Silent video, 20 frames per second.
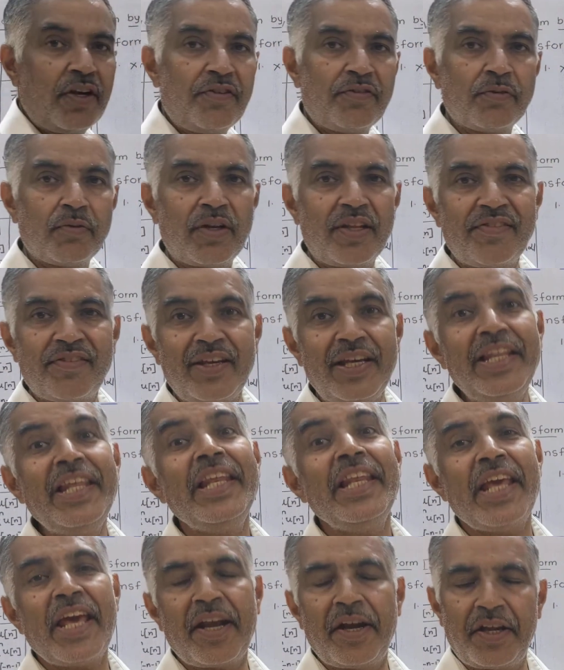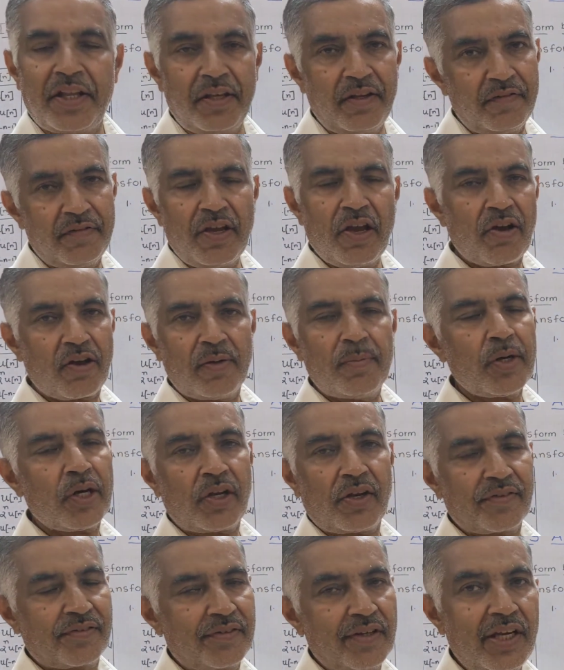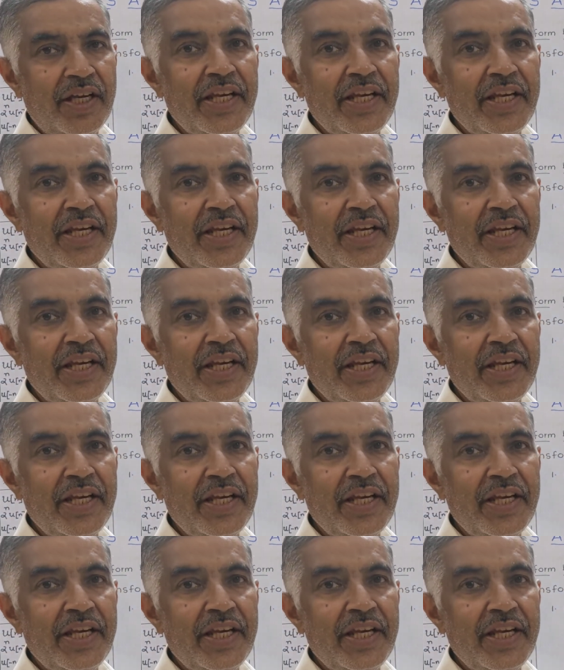is known as linearity. We have come across